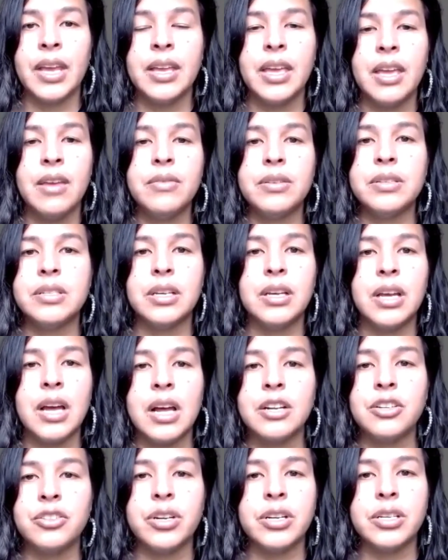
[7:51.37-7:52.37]
It gave us a
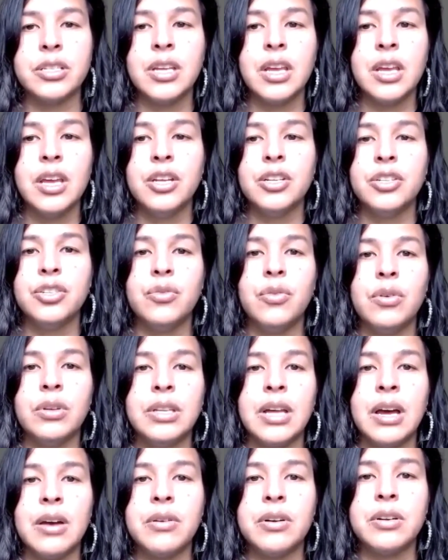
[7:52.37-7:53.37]
contrast to allow